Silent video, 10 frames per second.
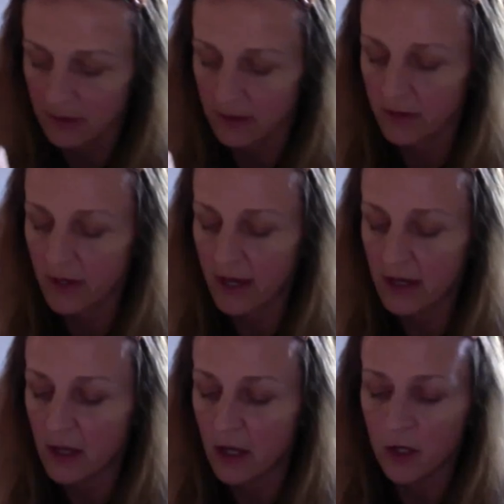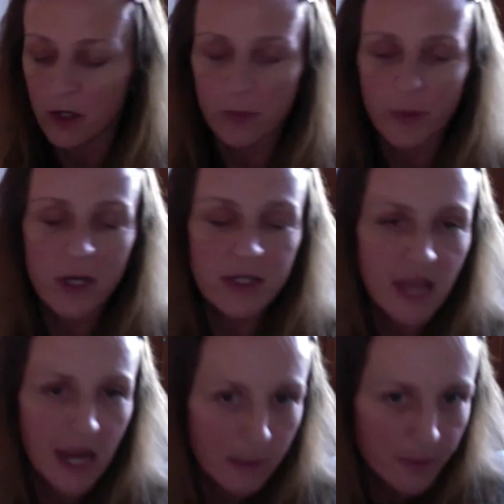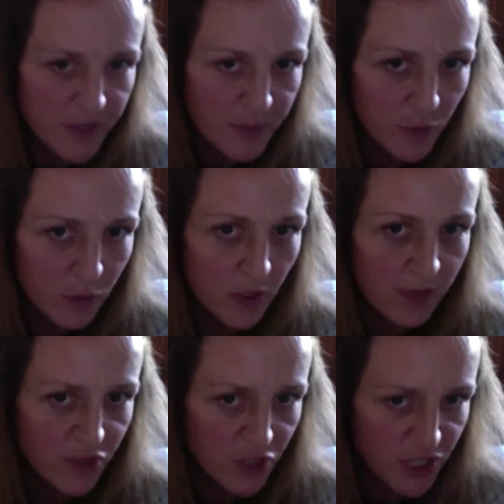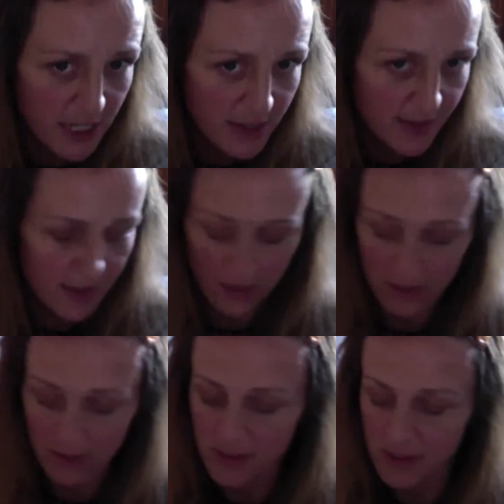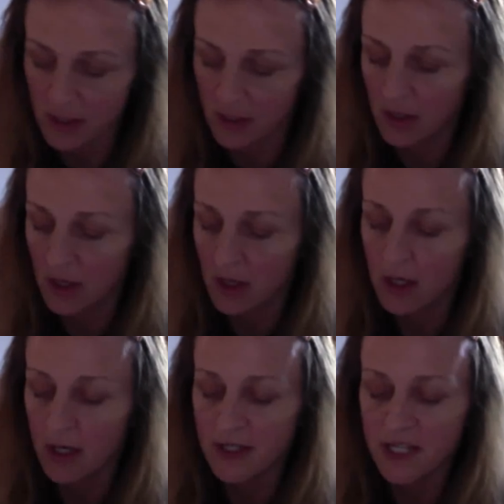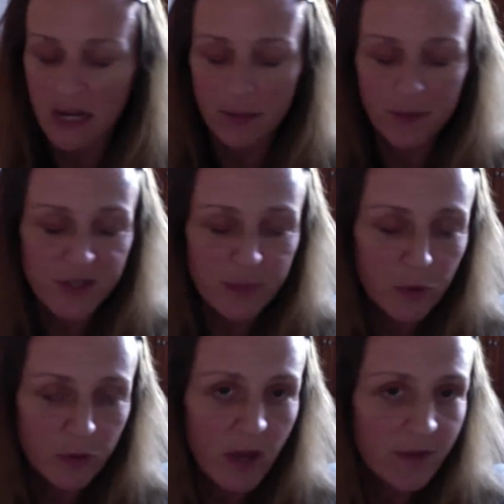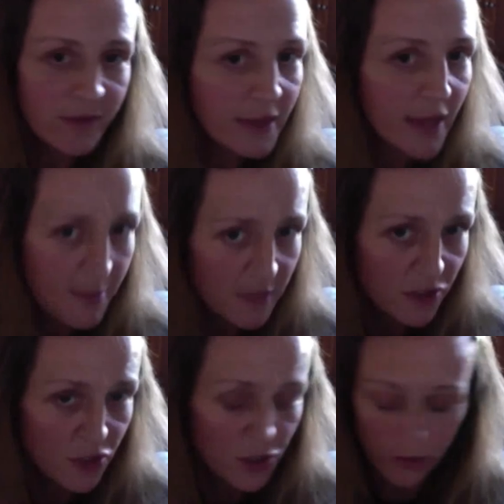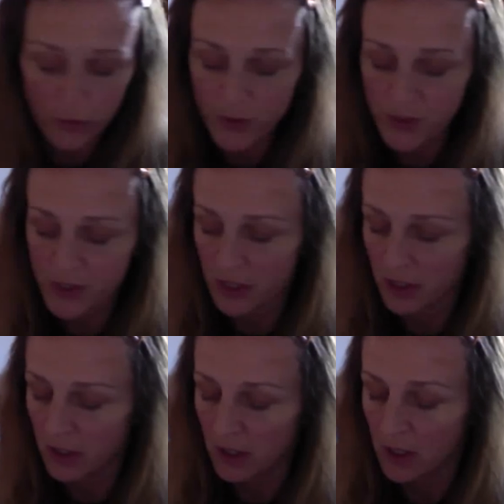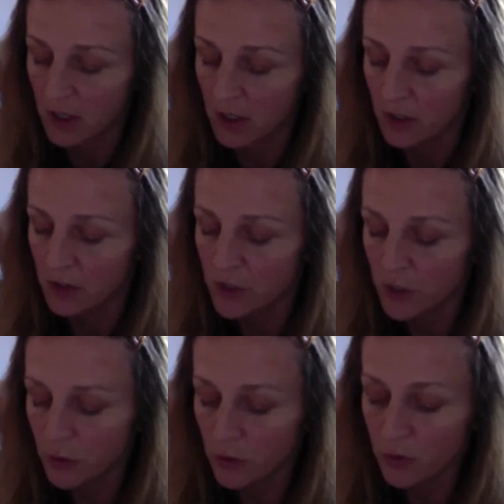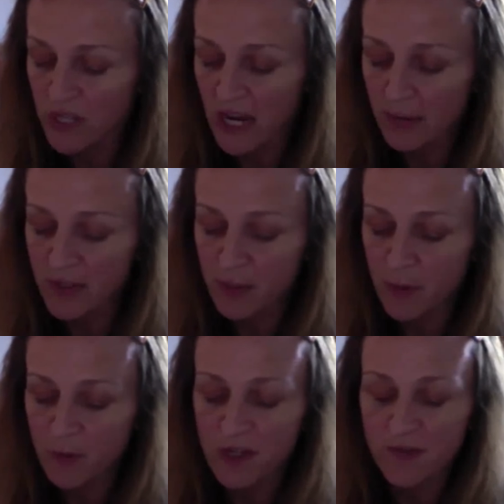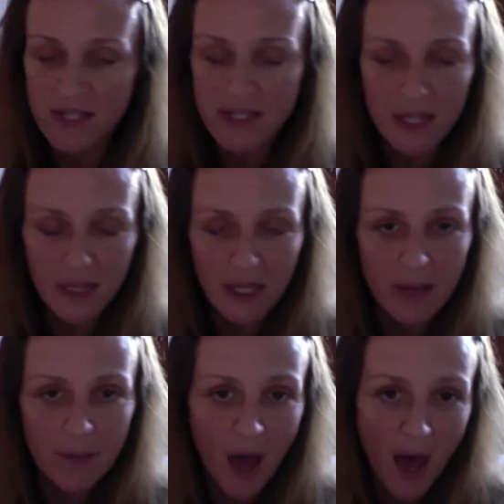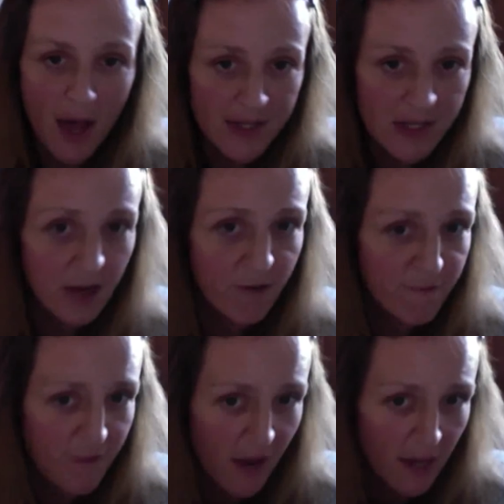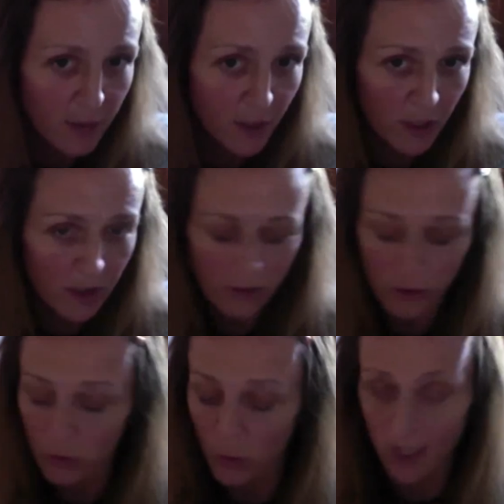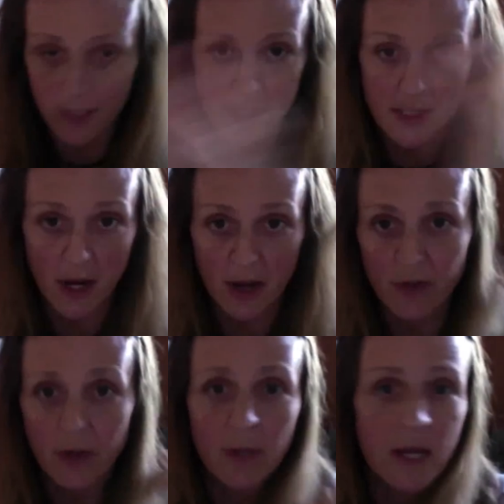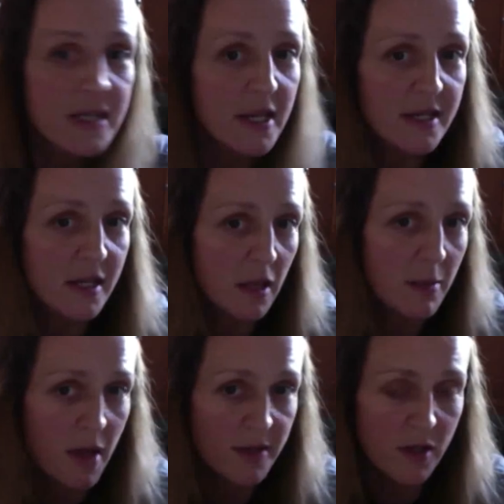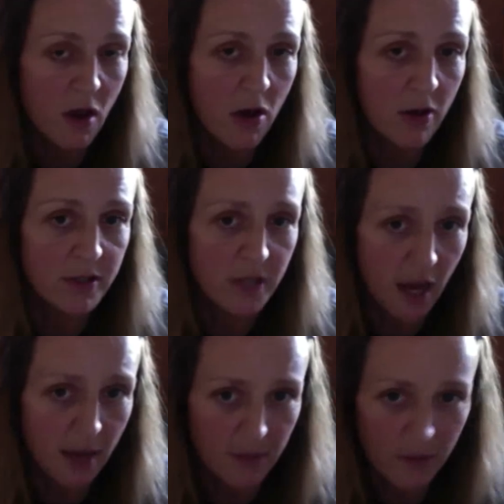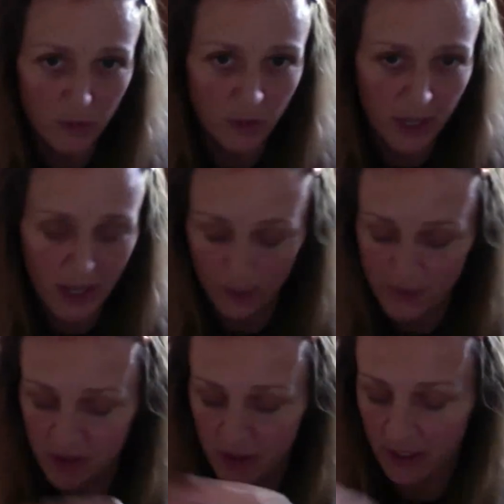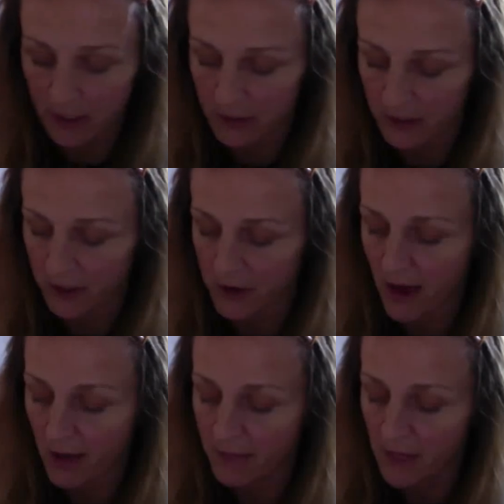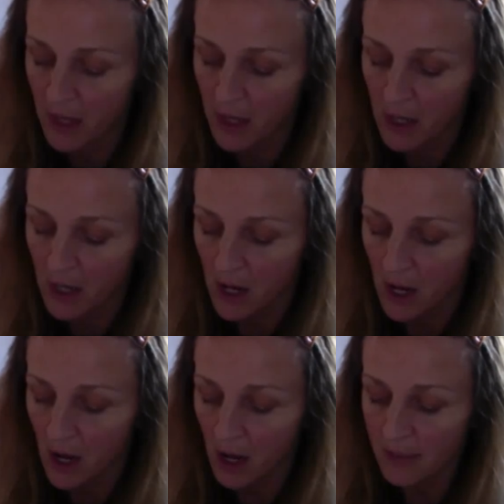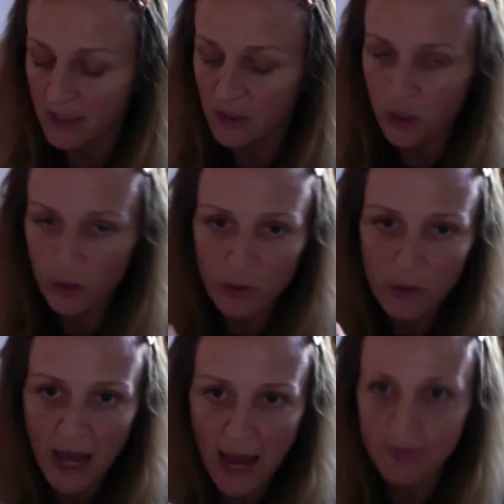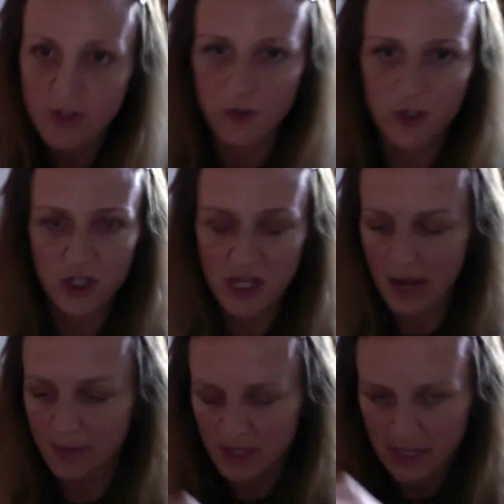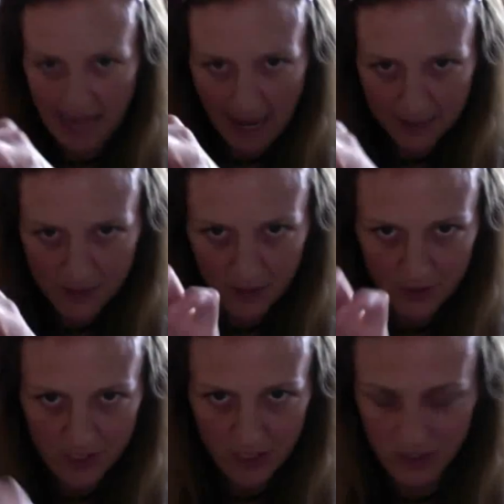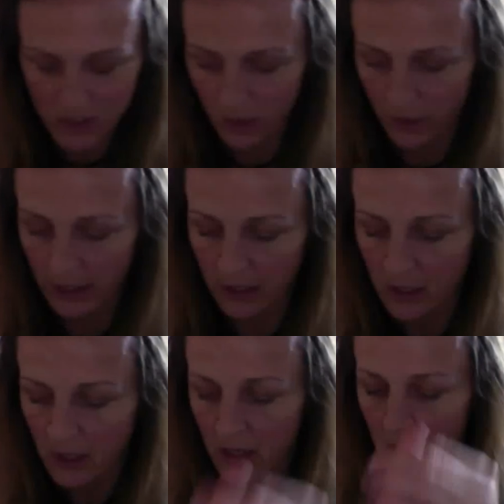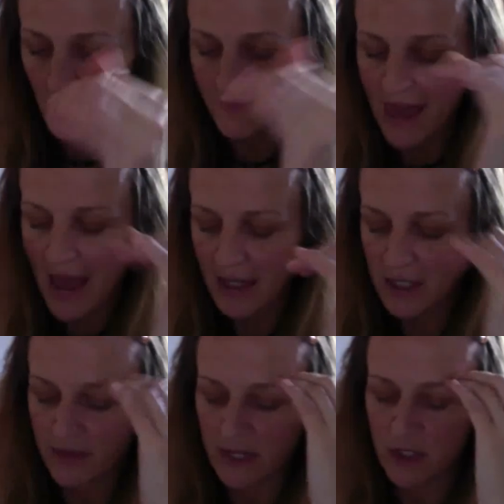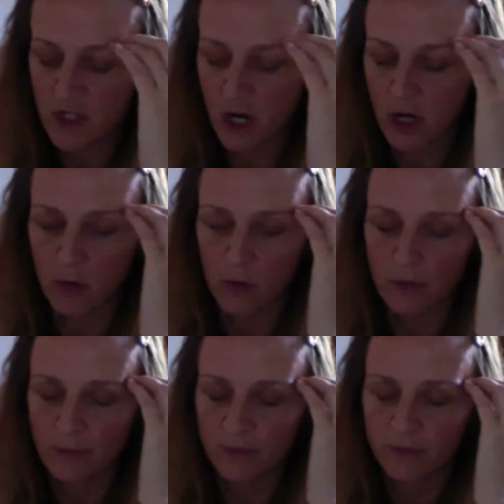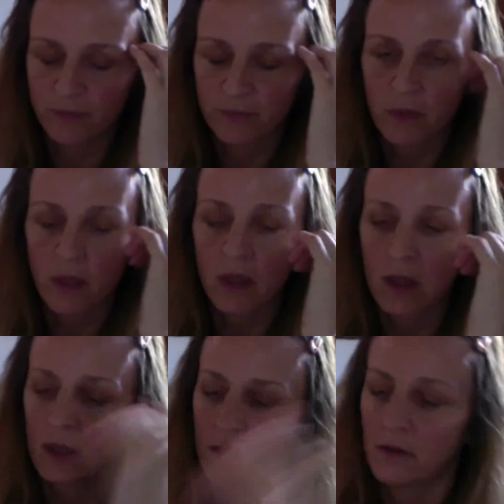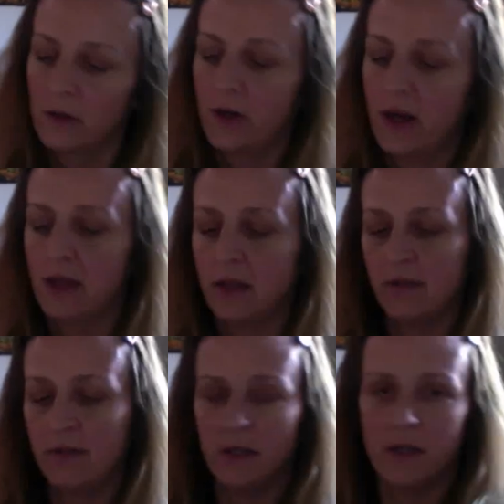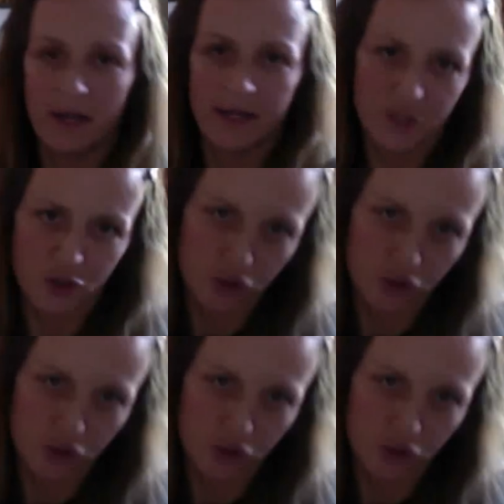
Okay, you're going to put a tablespoon of chia seeds, a tablespoon of lemon juice, 2 tablespoons of psyllium husk fiber. Great stuff. I mean, I take psyllium husk all the time. It really helps clear you out. and 2 capsules, you just empty the capsules into it, of activated charcoal. All right, and give it a nice,